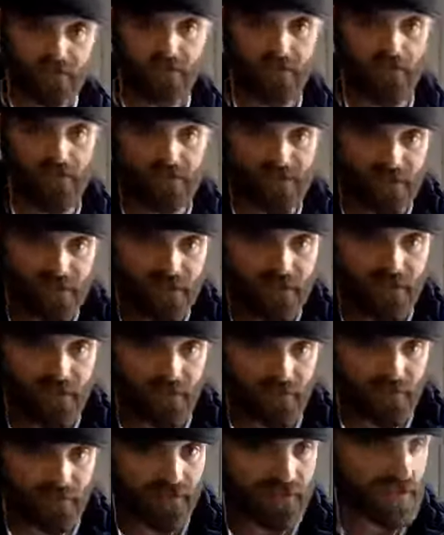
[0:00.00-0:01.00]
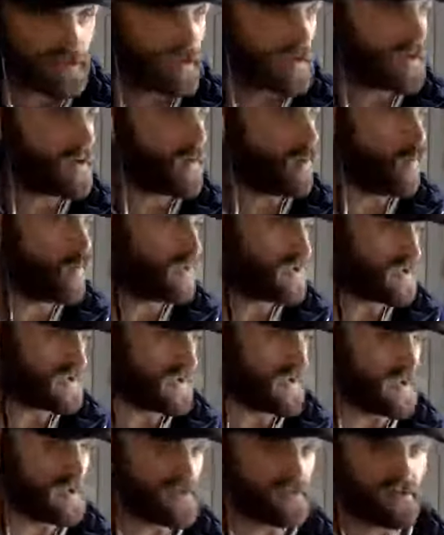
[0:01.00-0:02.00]
for citizens. One
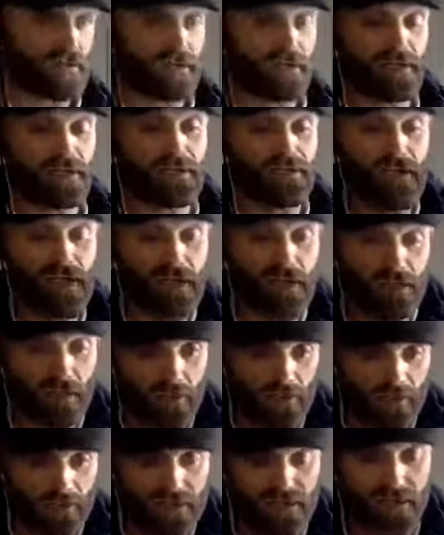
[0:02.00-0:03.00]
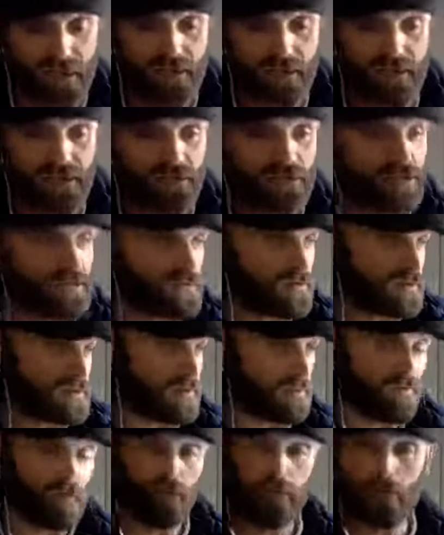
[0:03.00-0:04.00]
citizen can take another citizen to
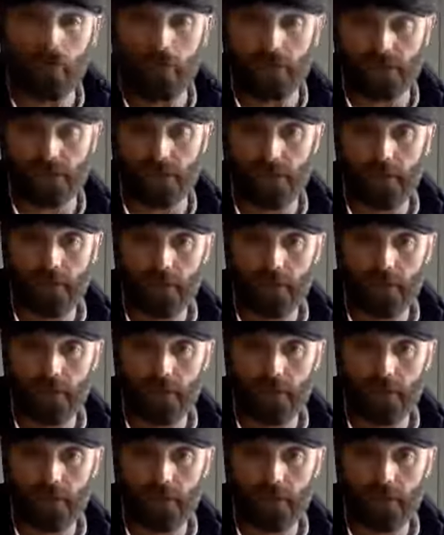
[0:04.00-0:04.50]
civil court.